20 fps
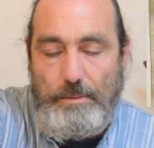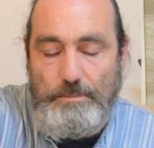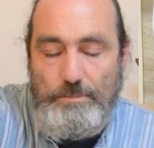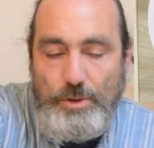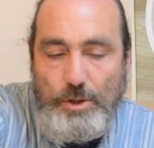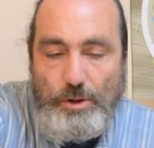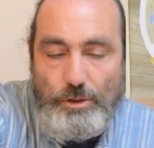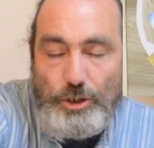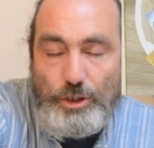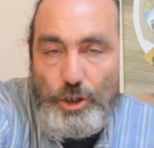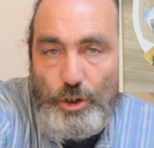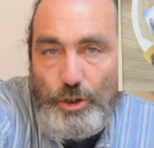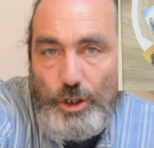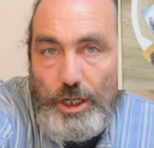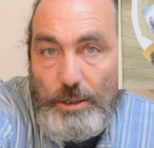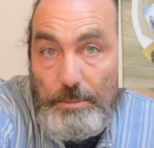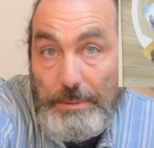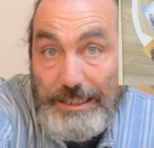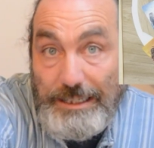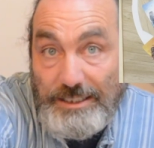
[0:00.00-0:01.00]
I'm not sure
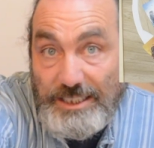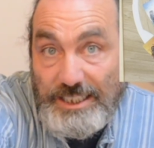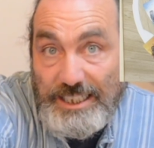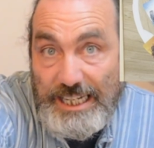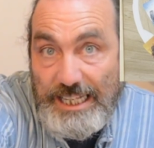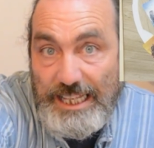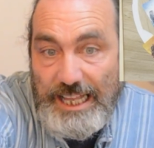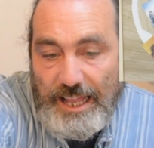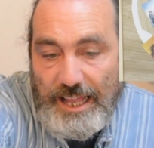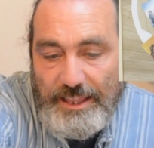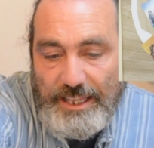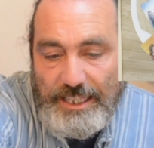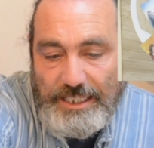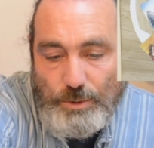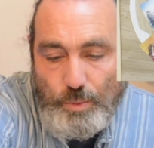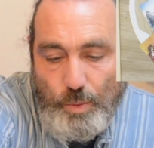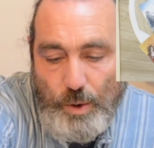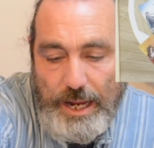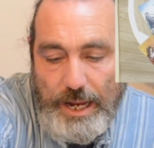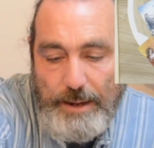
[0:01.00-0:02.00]
you're going to be able to see that
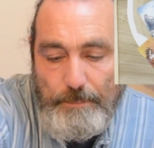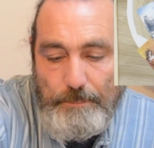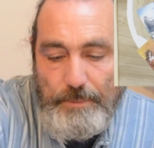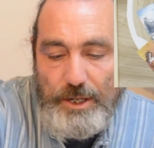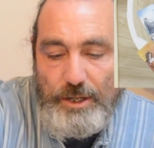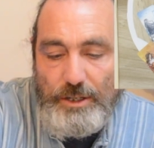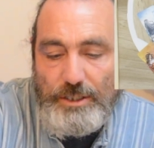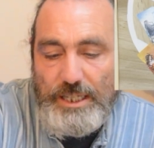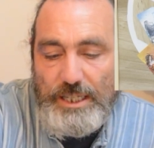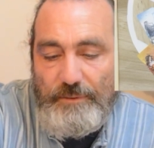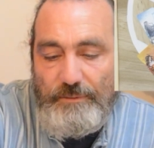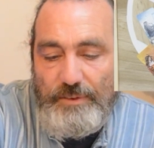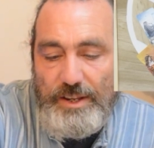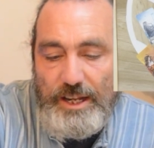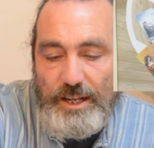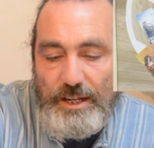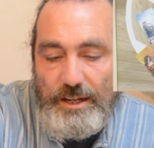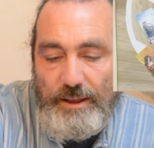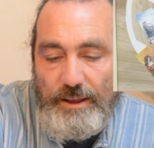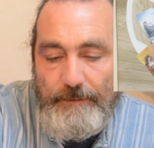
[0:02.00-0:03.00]
this week, but you're
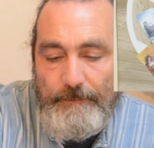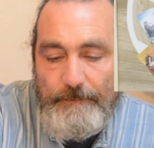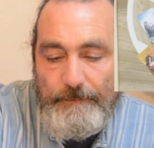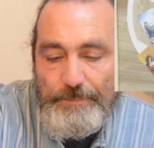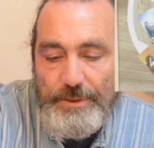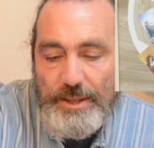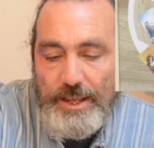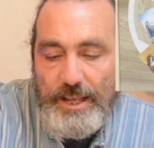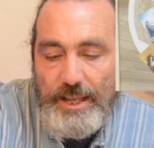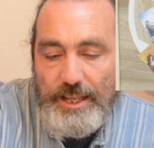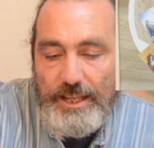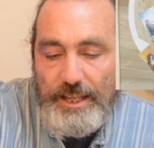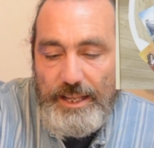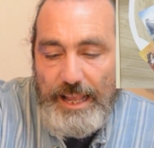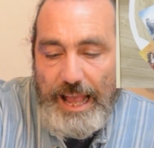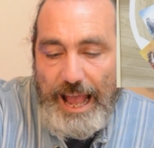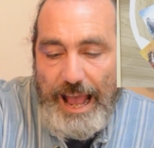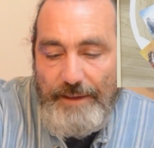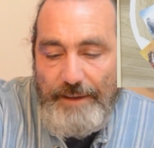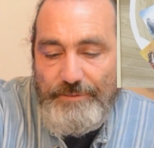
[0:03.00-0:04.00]
definitely going to
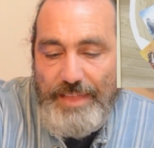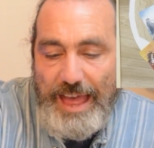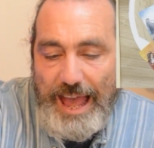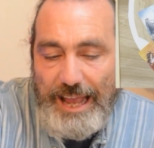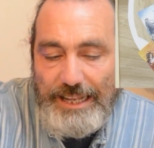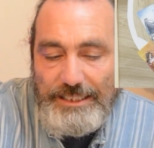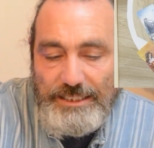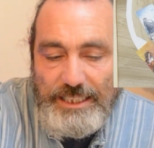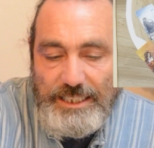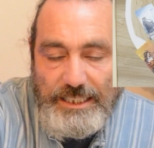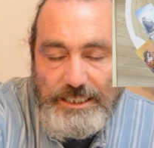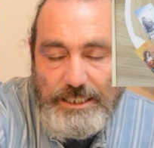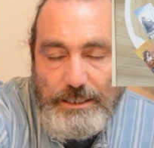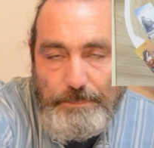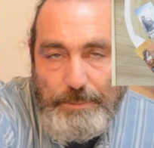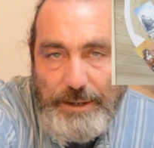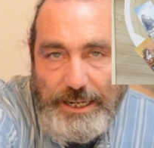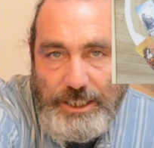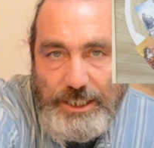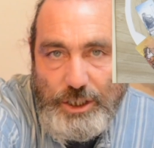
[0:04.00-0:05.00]
have that
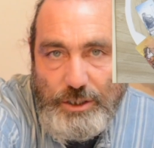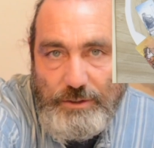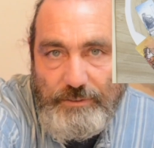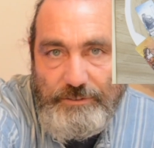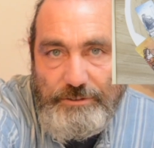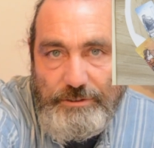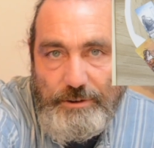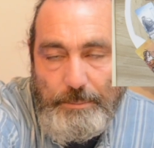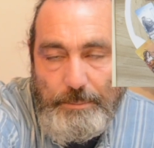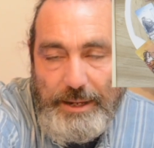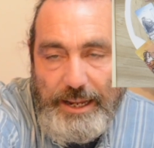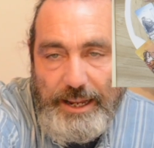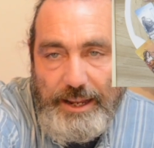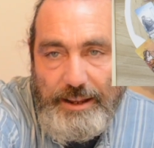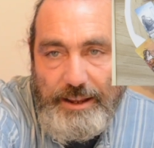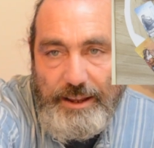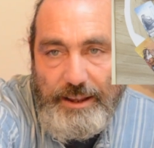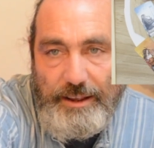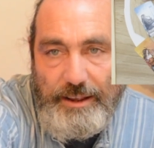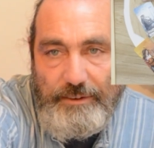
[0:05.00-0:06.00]
anticipation from
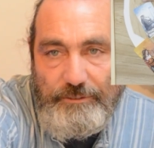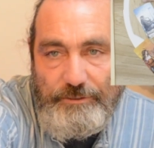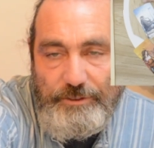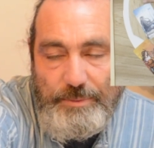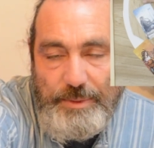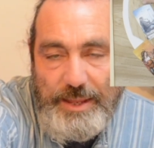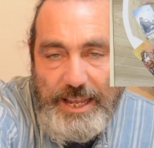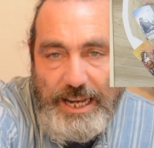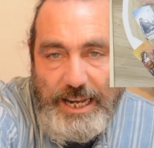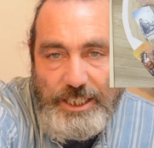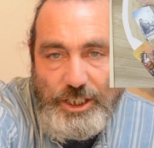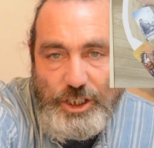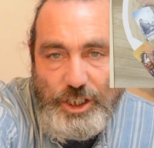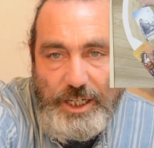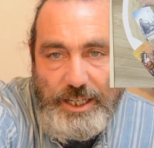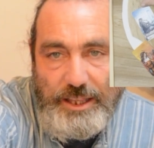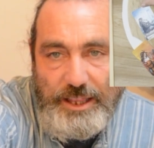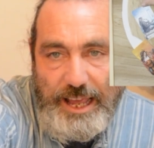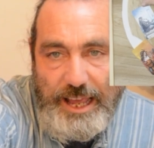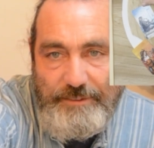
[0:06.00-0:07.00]
it, from the
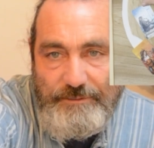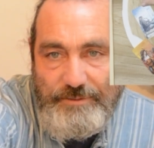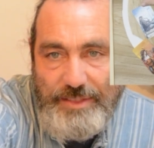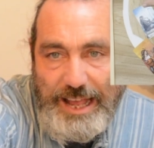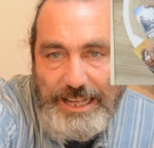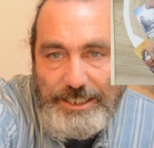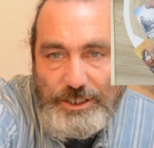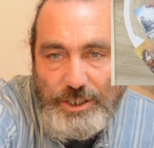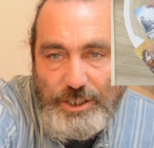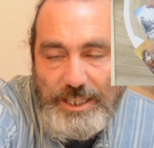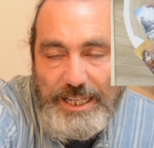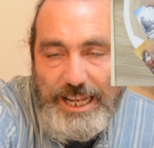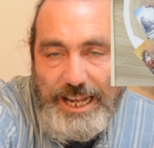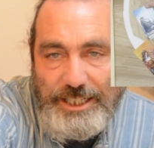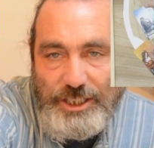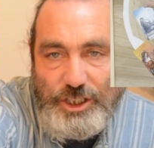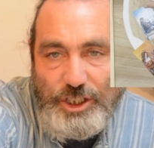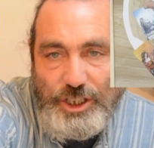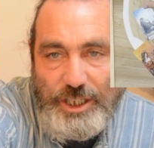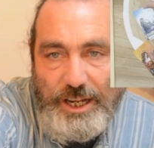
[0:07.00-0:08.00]
energy. That's the
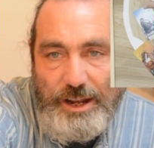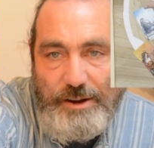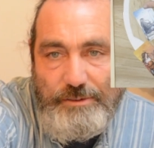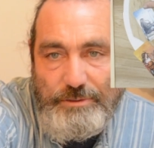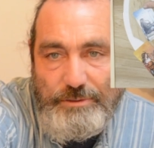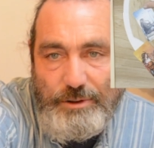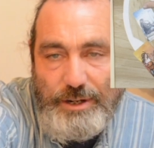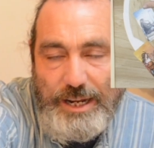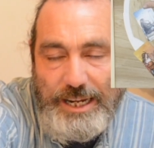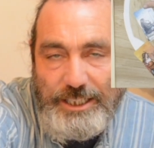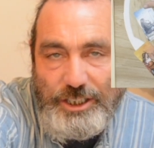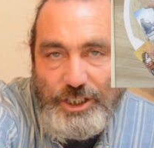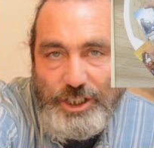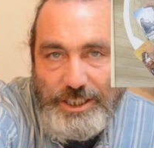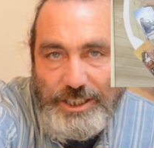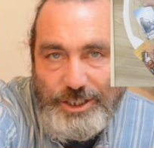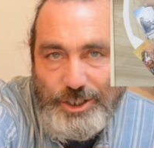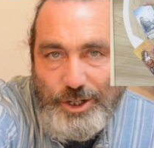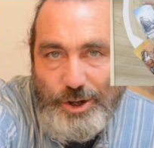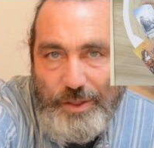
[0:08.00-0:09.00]
energy, overall
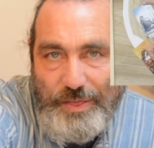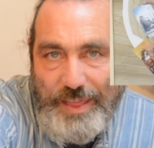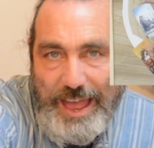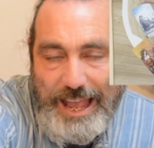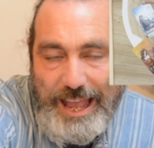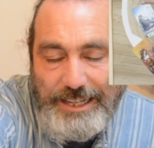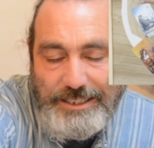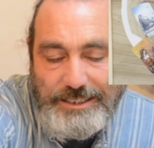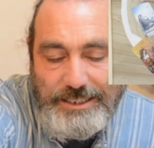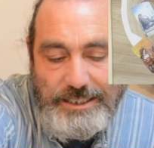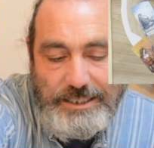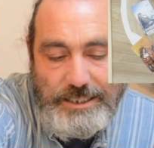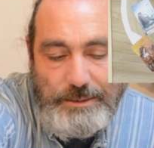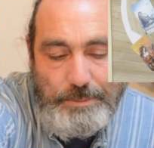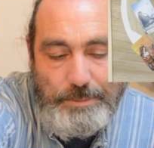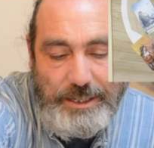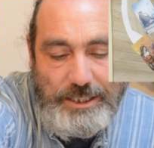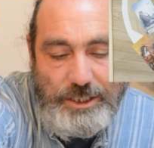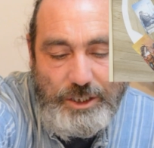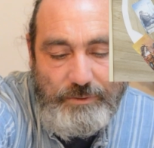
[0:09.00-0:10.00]
energy has got that
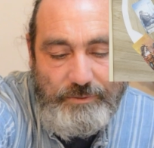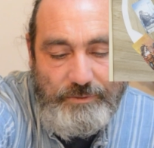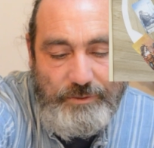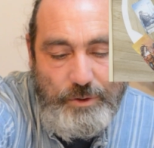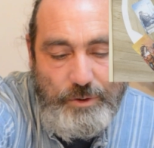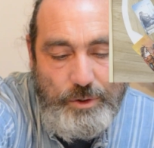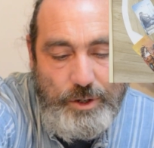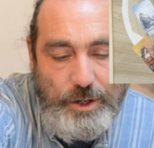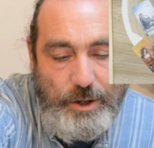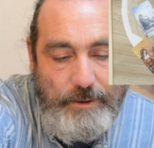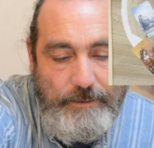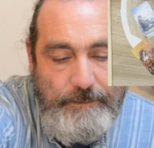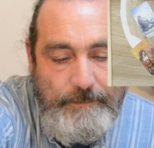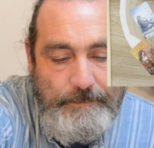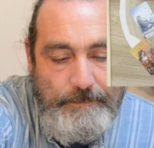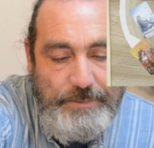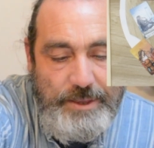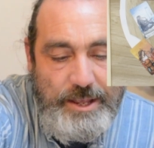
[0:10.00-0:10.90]
anticipation for you.